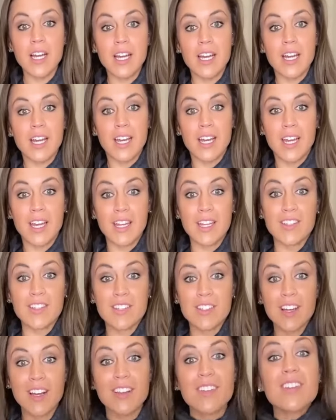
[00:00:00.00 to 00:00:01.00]
And it
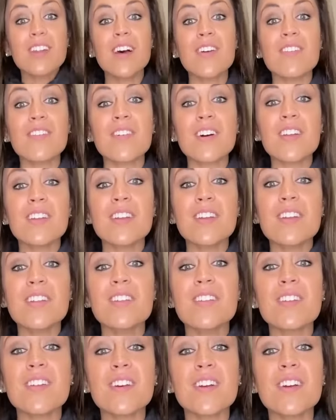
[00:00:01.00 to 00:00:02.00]
just has that fun
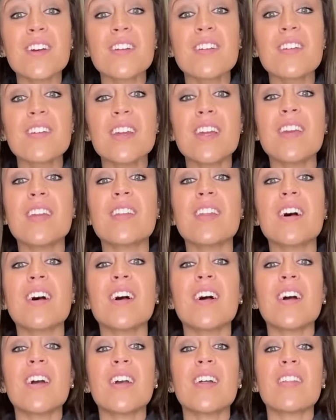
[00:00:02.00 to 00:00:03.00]
little look underneath.
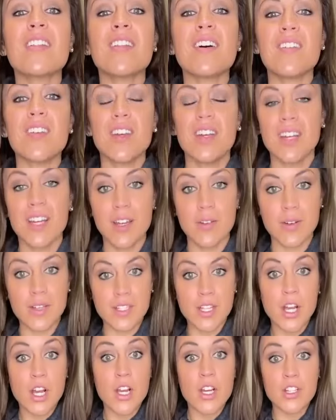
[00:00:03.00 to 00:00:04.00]
I love it. Anyways,
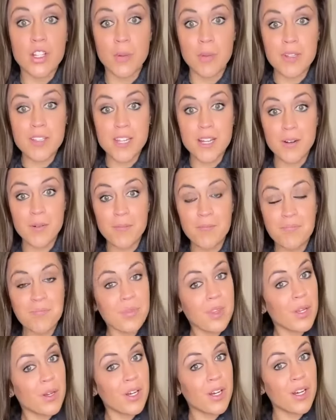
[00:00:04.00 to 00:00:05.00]
don't miss out.
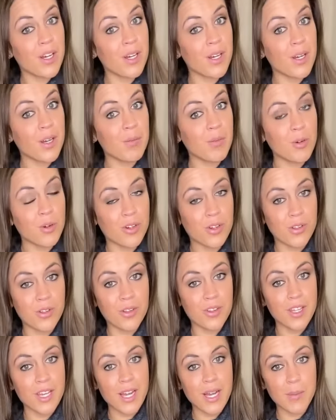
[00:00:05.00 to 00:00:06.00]
Order
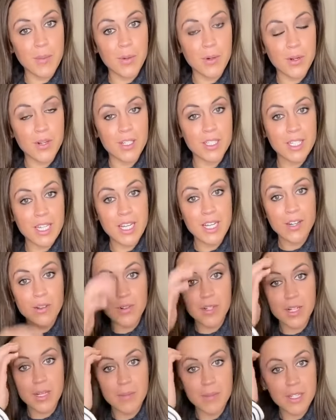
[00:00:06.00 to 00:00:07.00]
through the app or online,
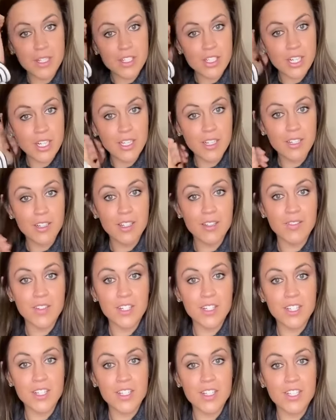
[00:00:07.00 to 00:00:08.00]
or come in, try it on if you're
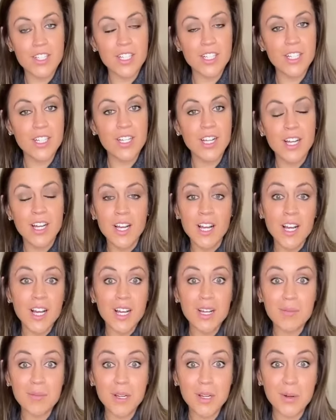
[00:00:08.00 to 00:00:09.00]
not sure.
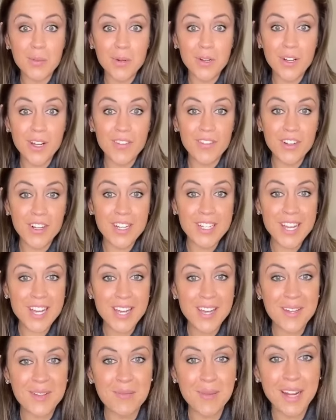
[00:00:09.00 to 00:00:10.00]
I hope you're all having a great
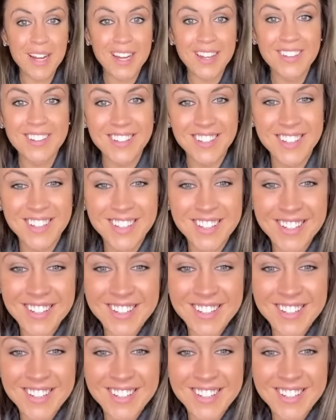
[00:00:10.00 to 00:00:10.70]
day. Bye, guys.